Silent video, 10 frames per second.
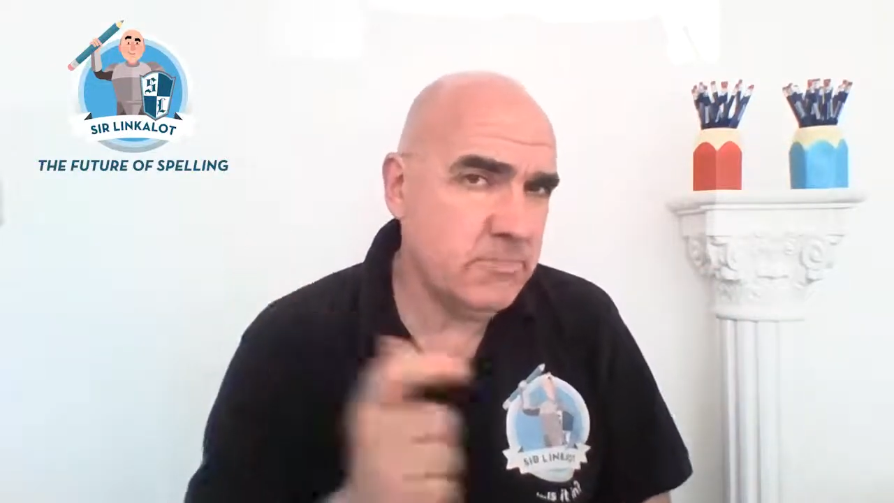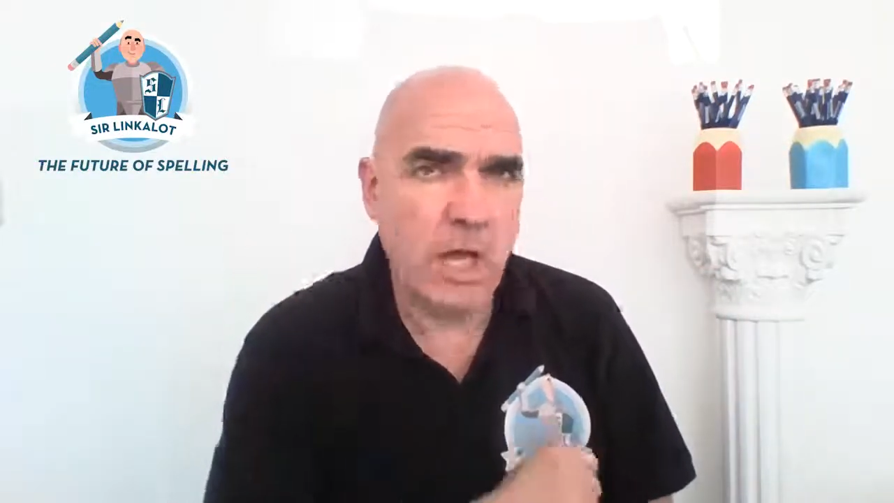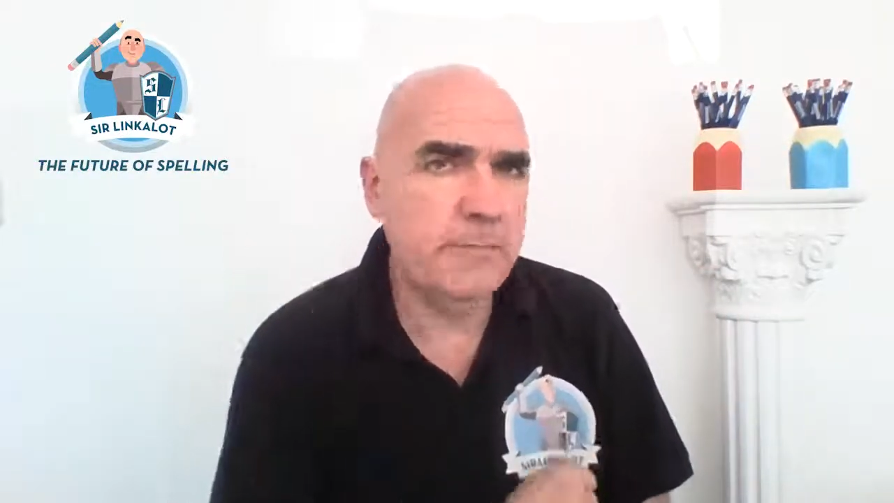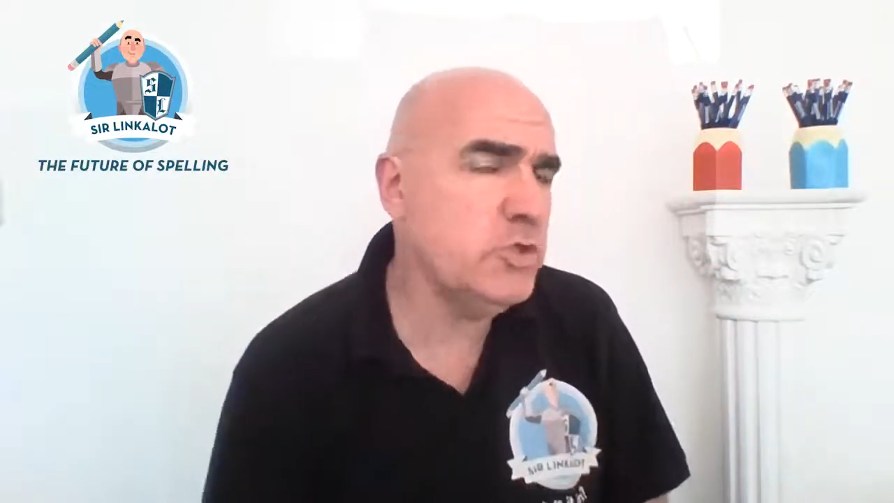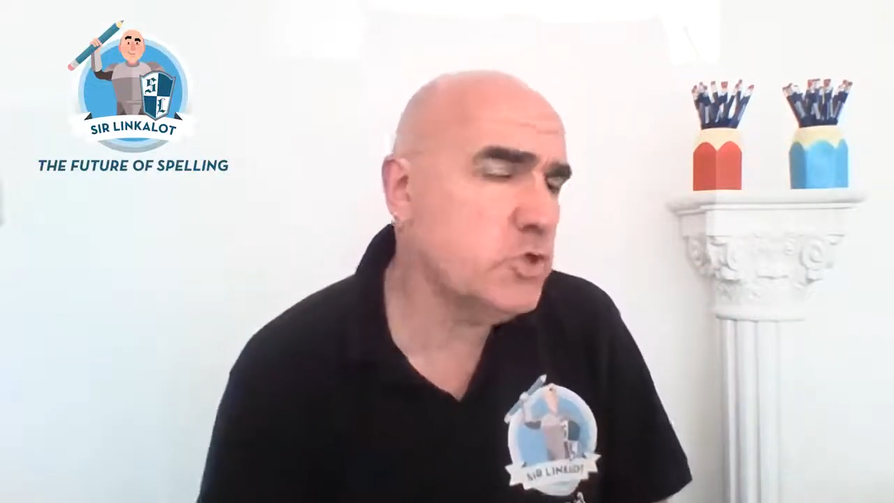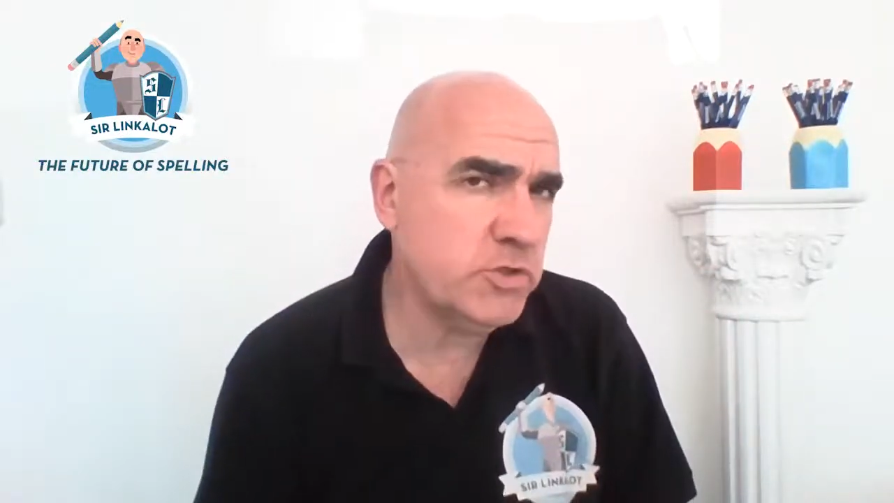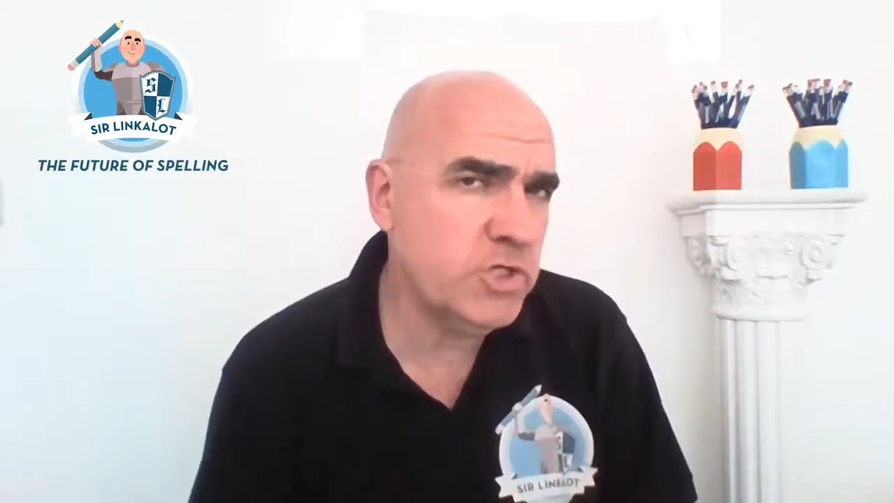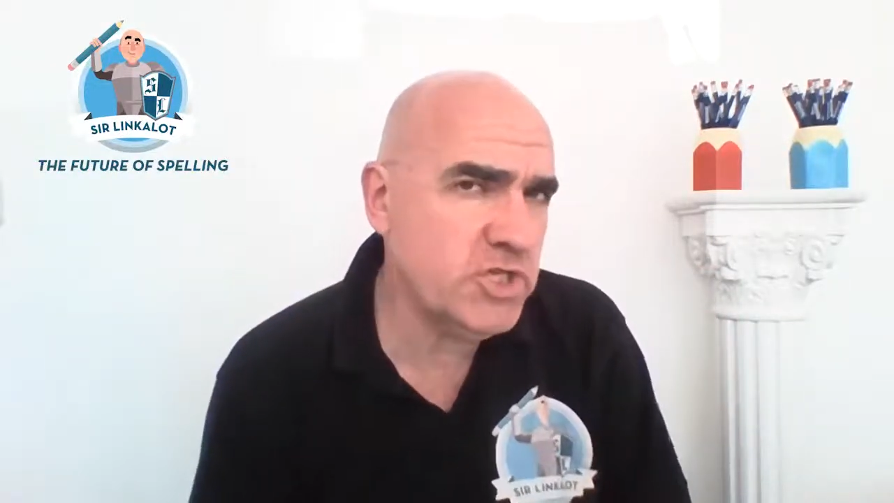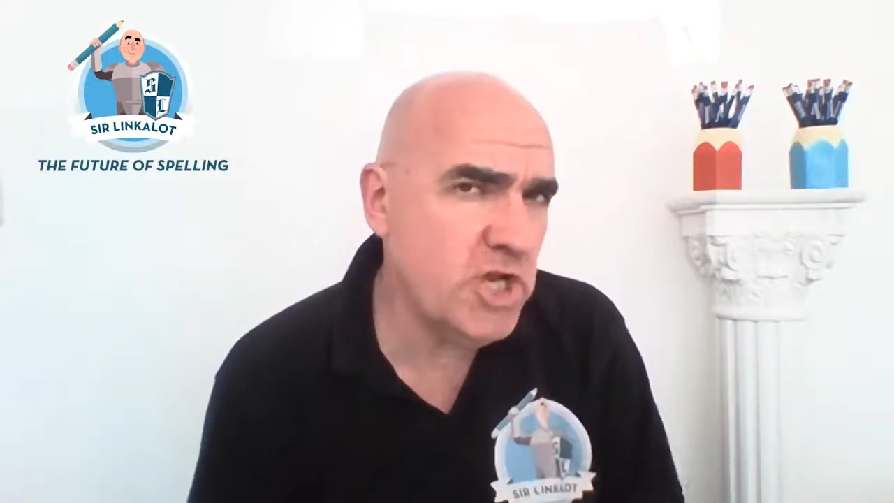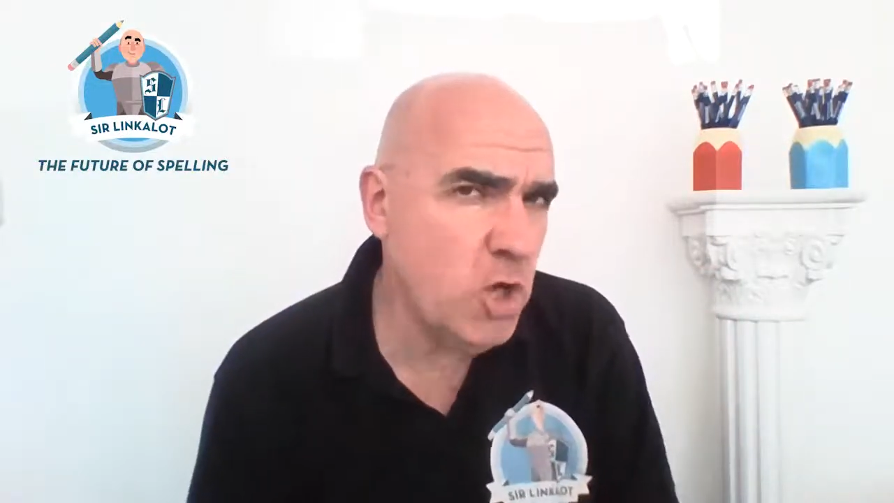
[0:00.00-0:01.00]
I hope you enjoyed the
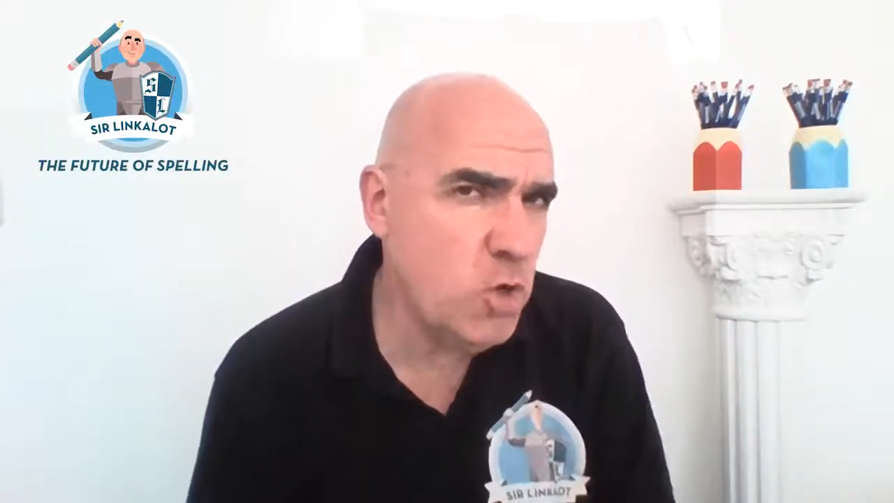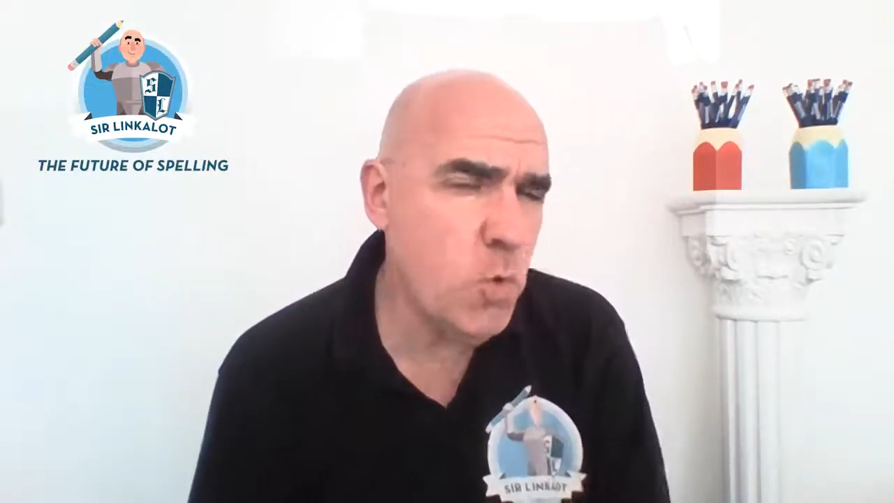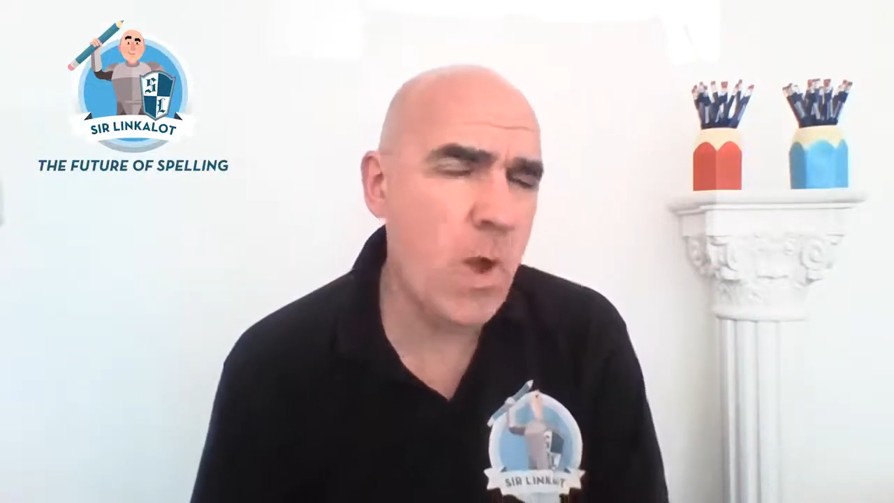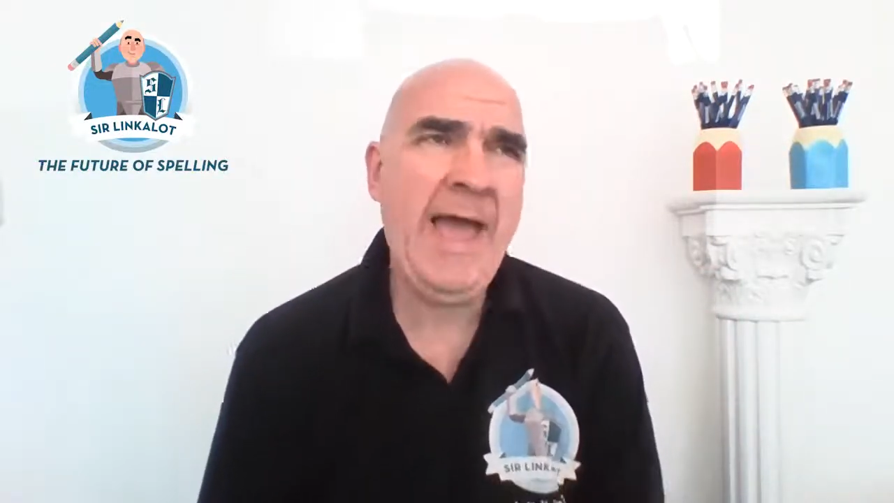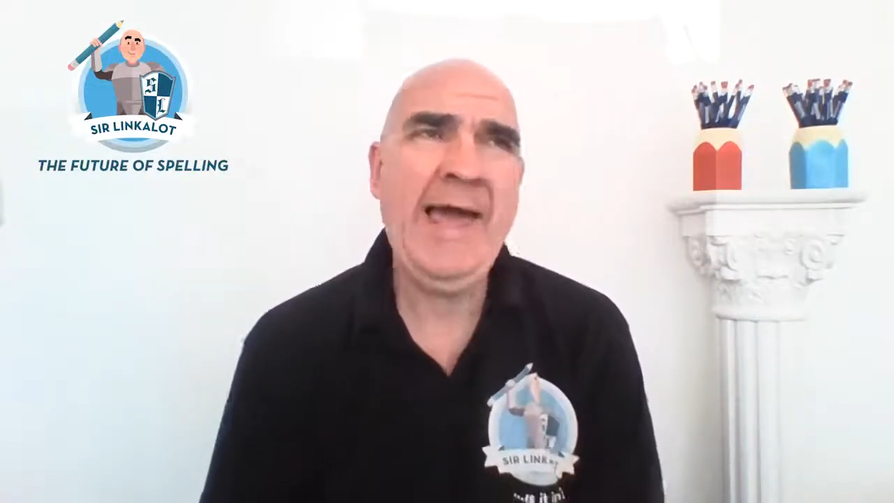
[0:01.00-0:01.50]
show.